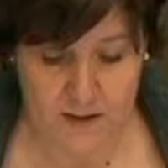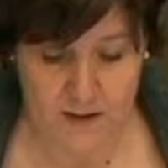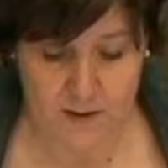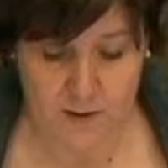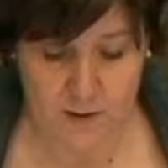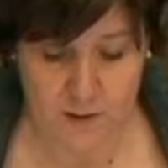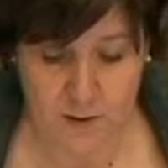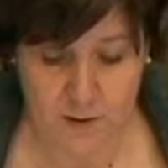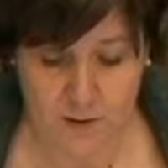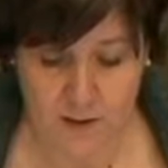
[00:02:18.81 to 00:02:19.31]
in
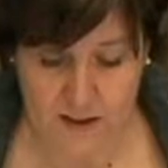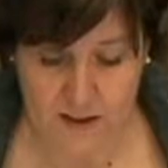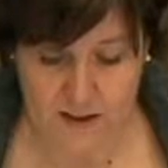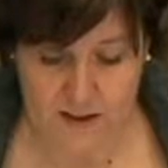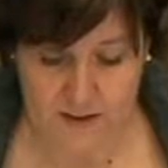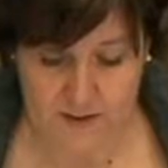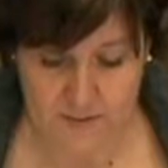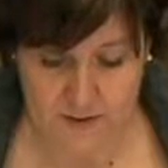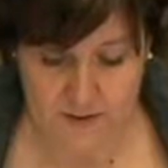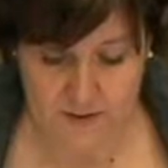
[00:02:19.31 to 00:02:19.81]
all
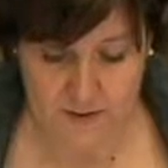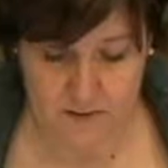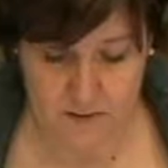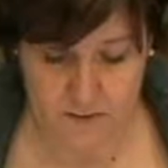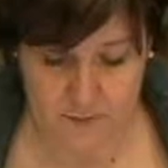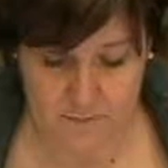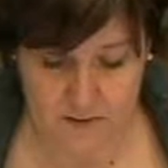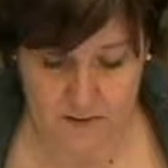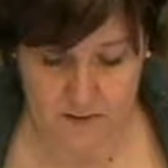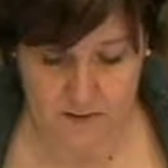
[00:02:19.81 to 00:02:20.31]
aspects
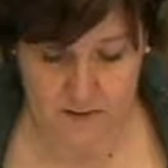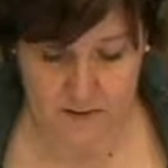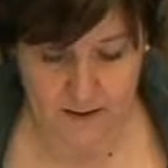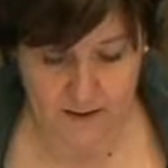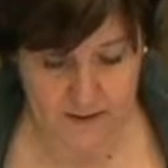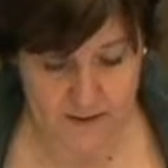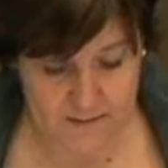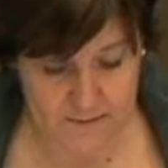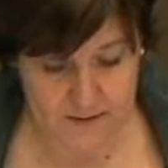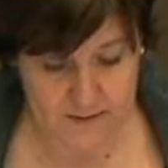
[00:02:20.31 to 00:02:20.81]
of their
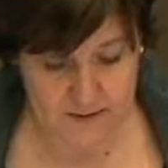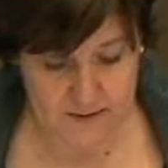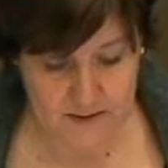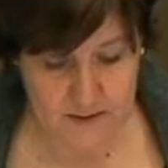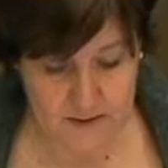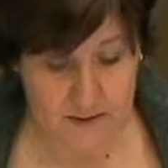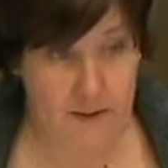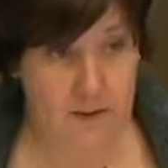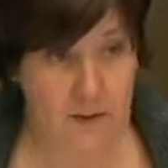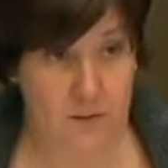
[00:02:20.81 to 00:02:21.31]
lives,
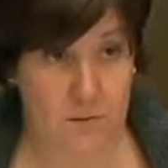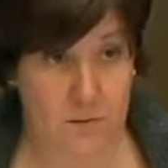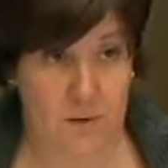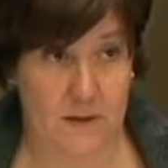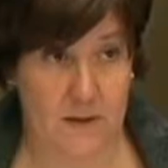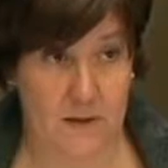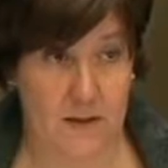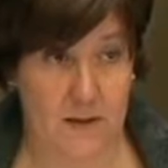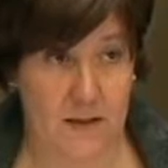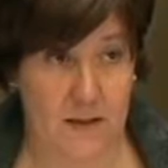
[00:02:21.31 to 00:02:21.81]

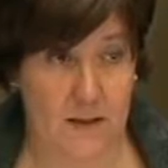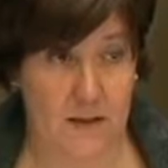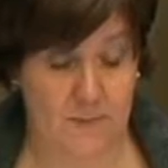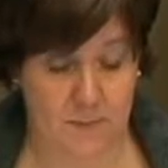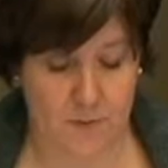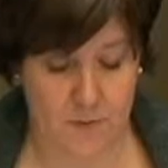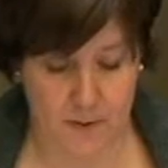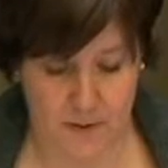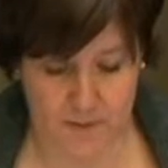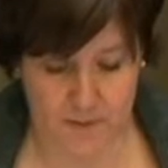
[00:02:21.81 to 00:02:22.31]
including
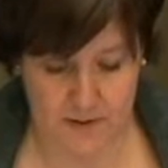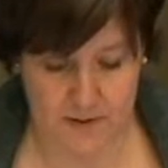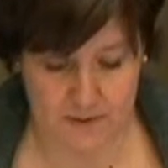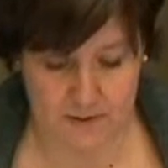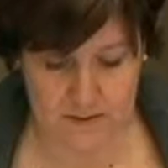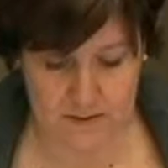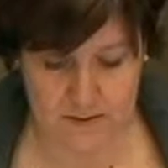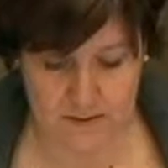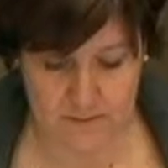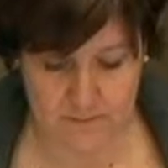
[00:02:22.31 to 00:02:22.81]

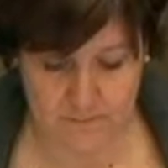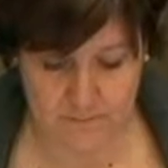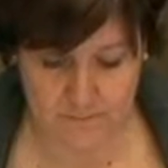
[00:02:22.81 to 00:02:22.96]
employment.